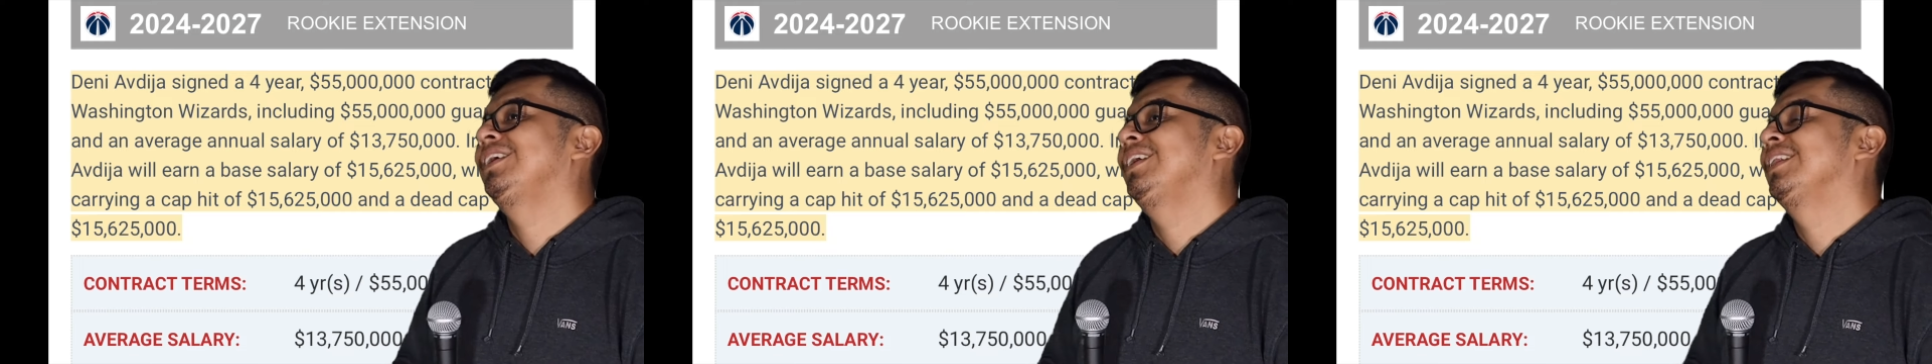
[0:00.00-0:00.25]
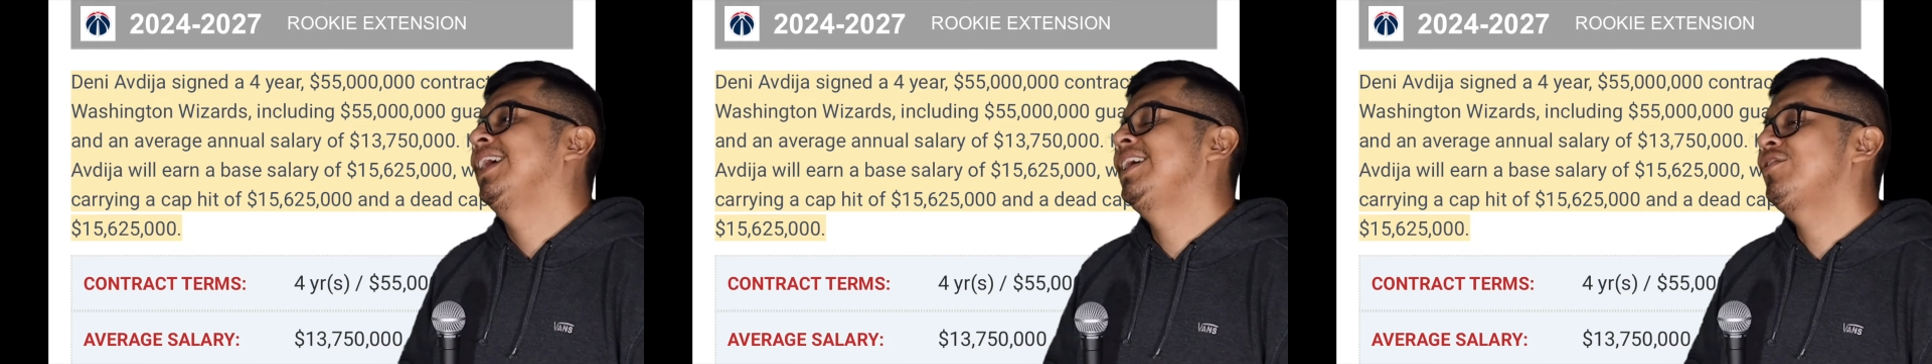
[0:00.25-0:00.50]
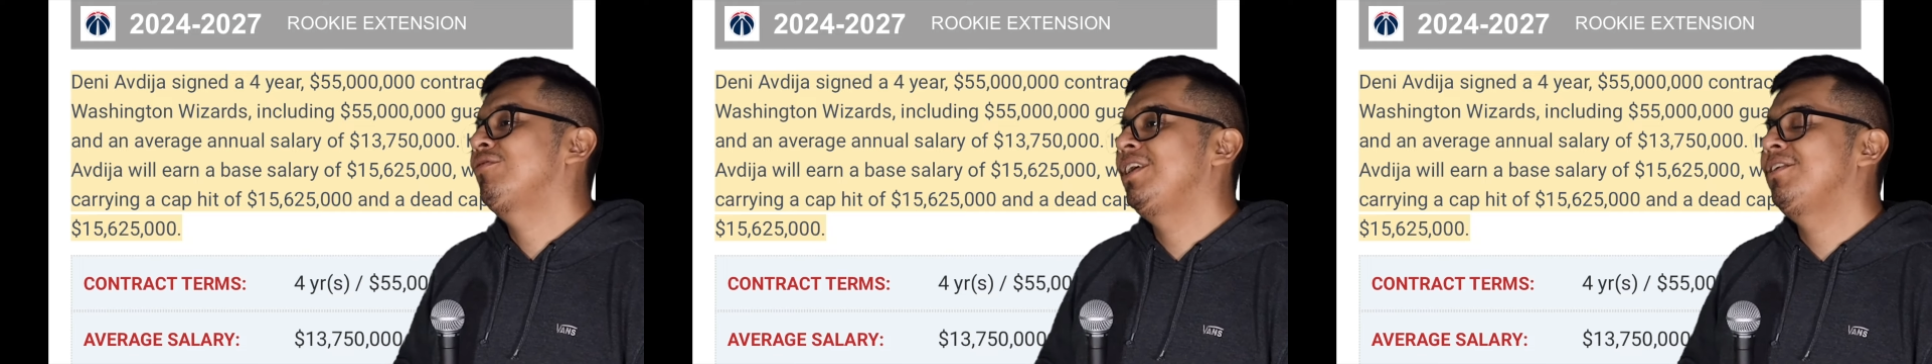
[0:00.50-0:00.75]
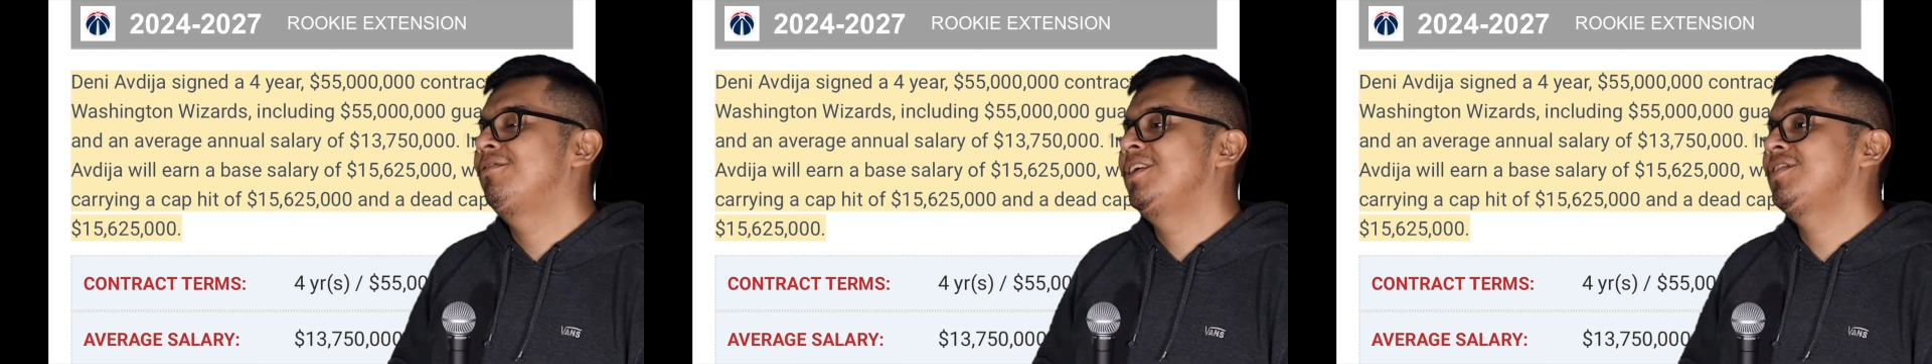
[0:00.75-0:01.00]
Let's
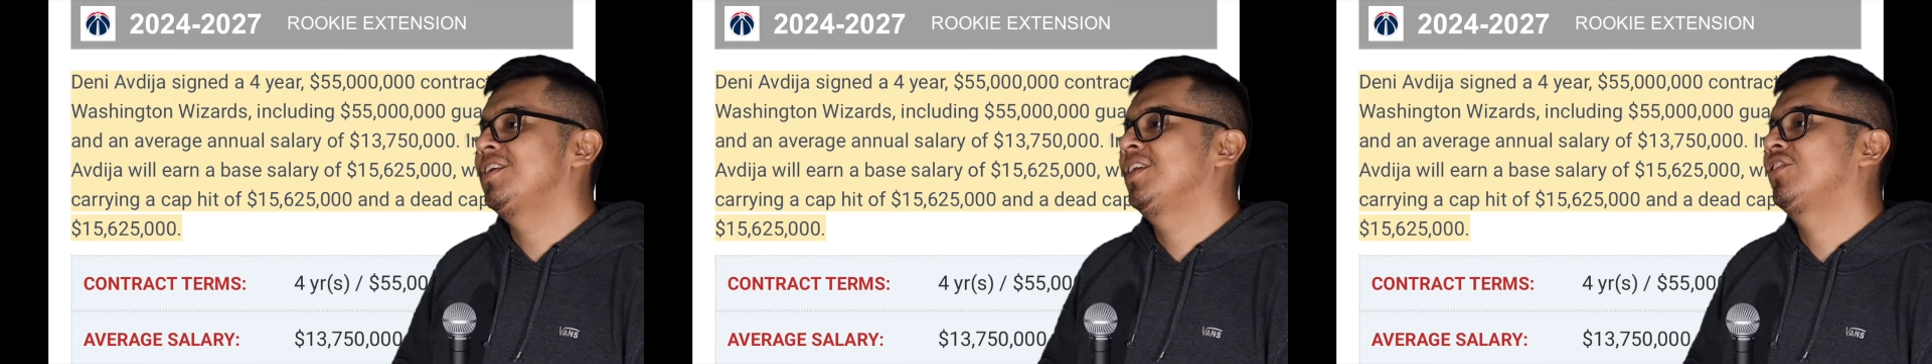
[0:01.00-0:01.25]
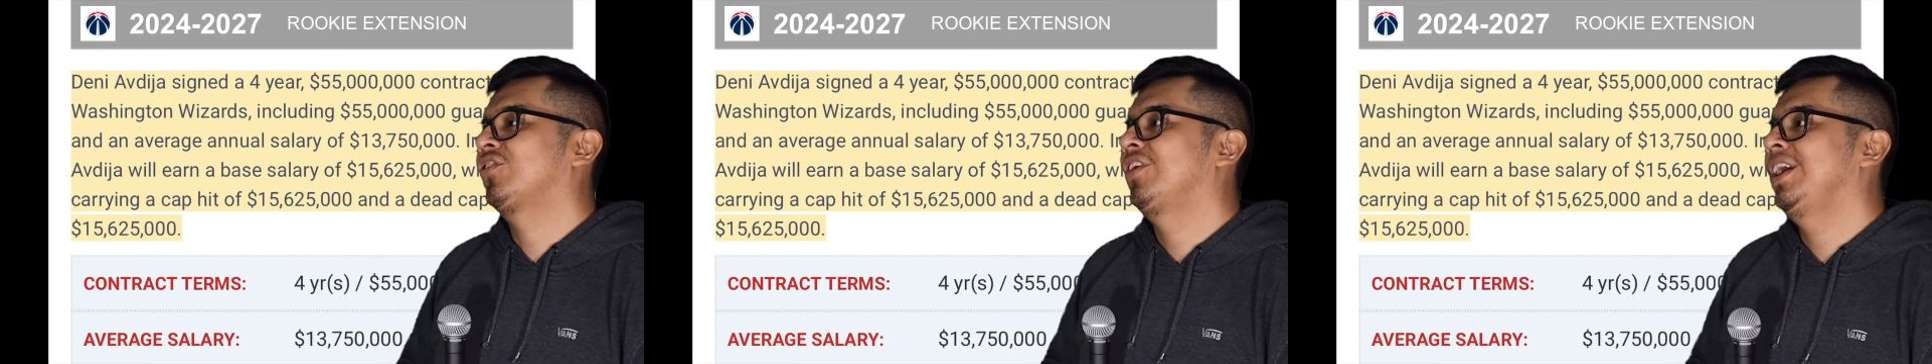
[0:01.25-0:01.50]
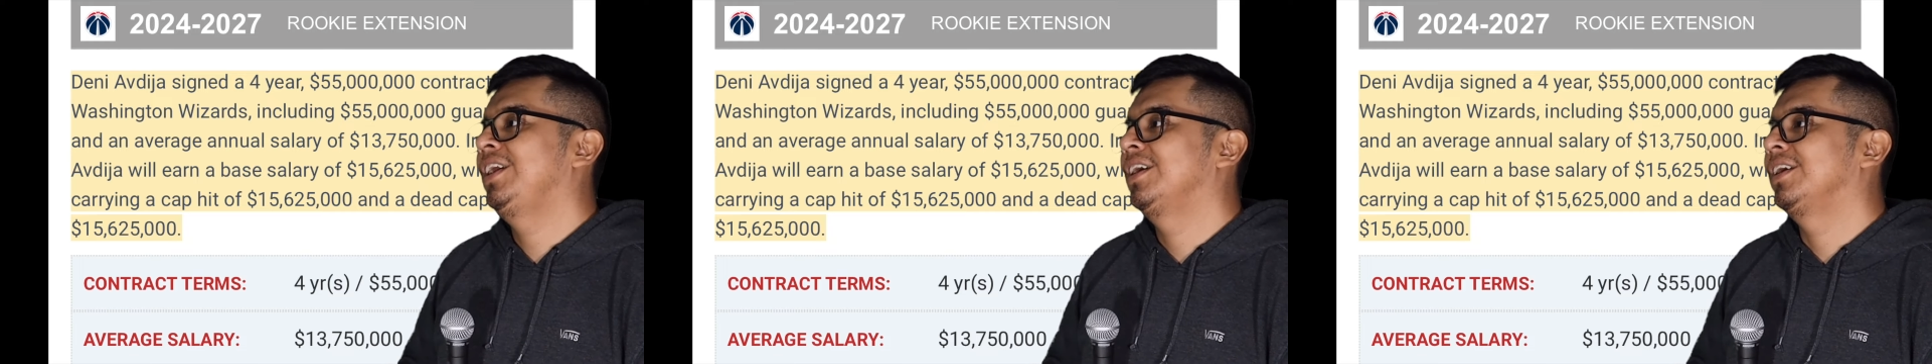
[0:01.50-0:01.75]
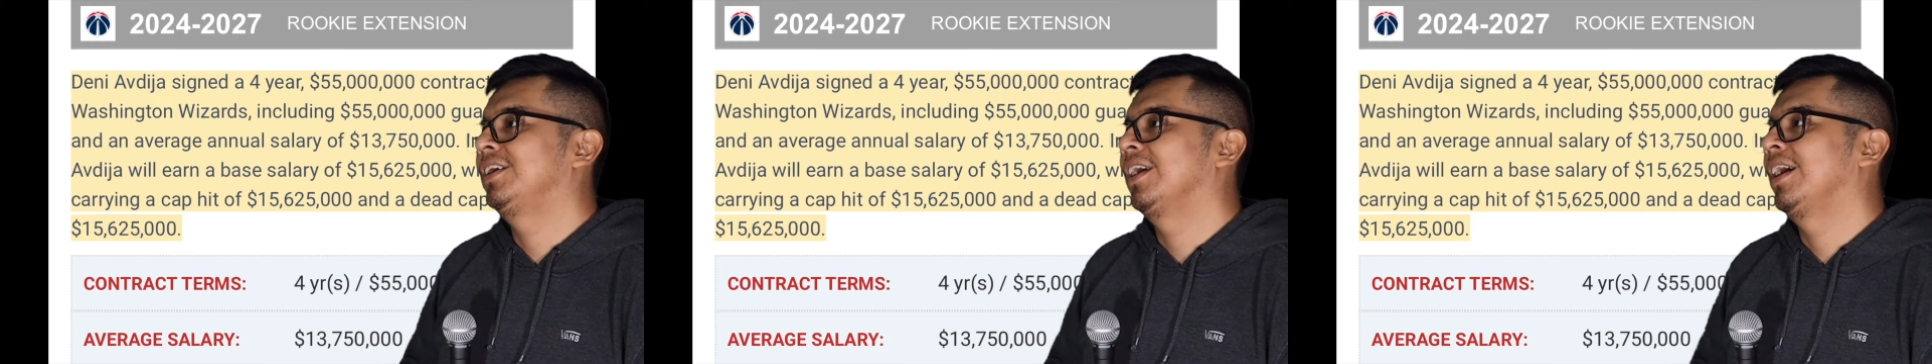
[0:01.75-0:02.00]
revisit the trade
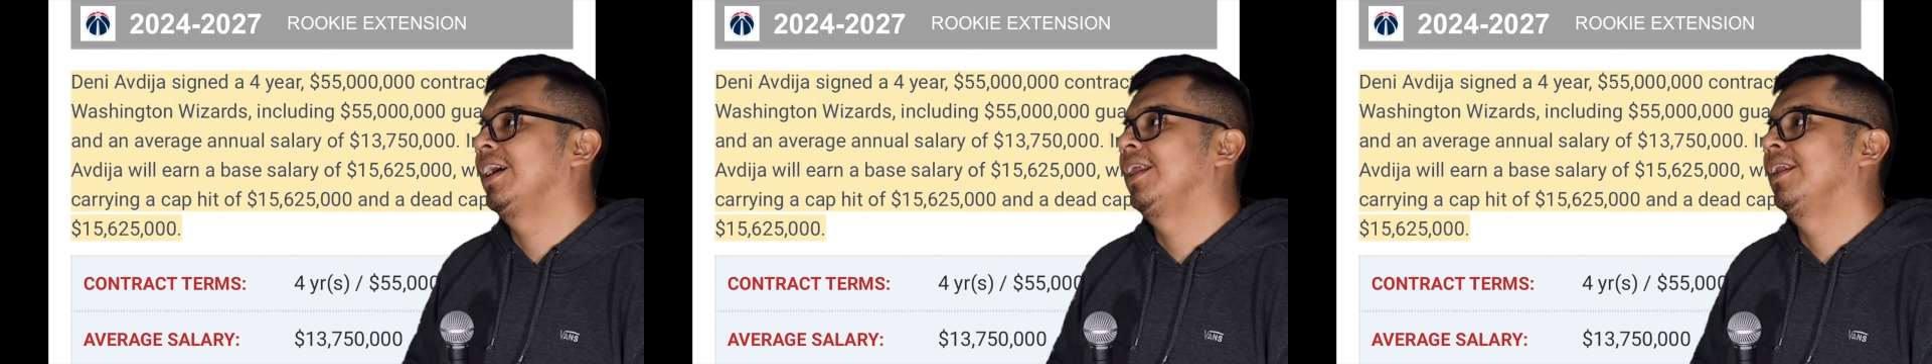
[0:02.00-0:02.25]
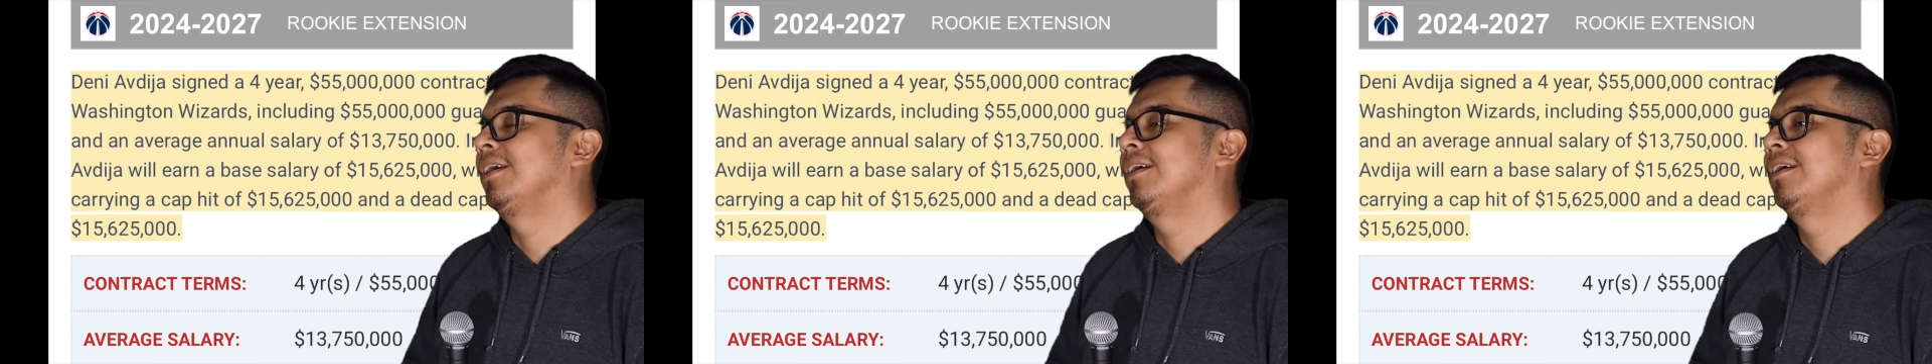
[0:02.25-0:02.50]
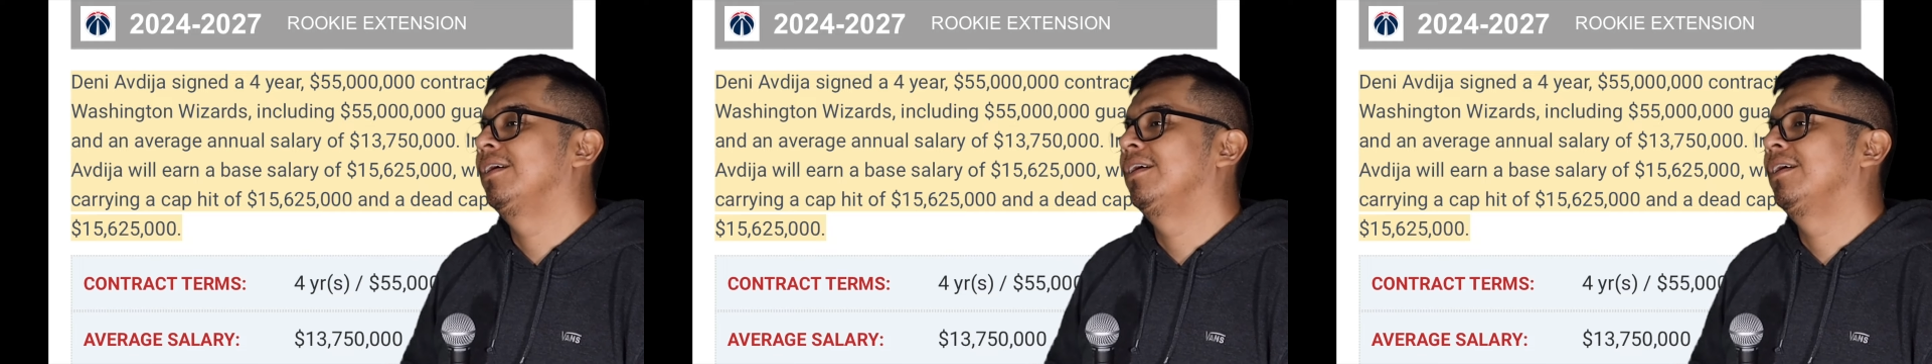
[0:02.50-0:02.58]
again.